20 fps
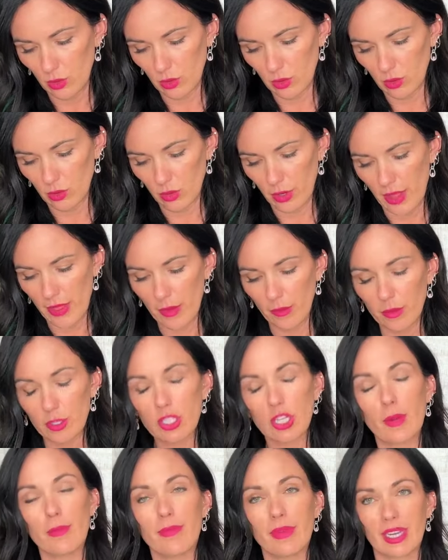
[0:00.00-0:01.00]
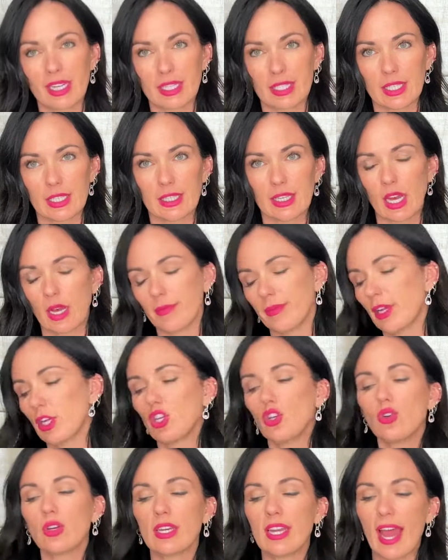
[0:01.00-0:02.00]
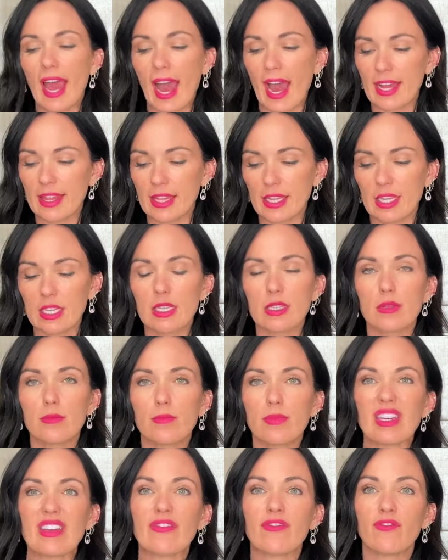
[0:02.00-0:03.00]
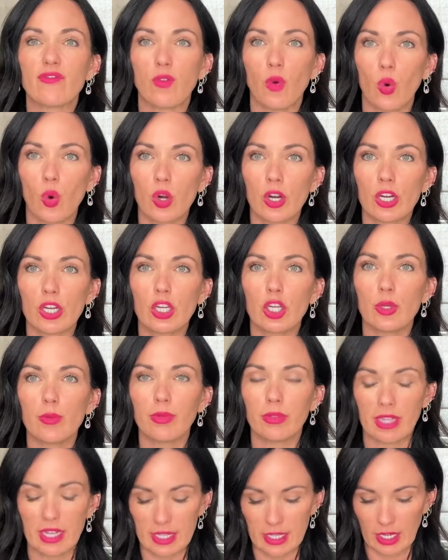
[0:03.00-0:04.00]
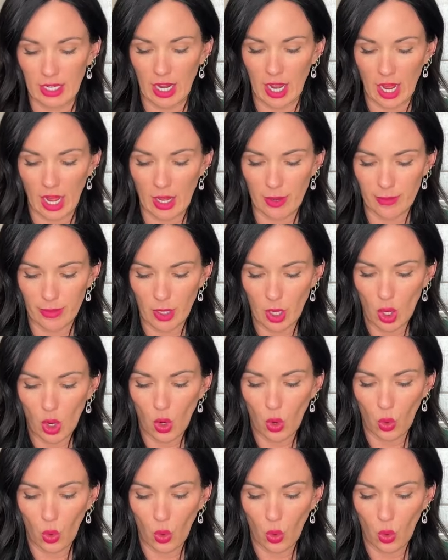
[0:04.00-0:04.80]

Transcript: Ooh, and then we're just gonna mix this up. Now you can add this before you blend it up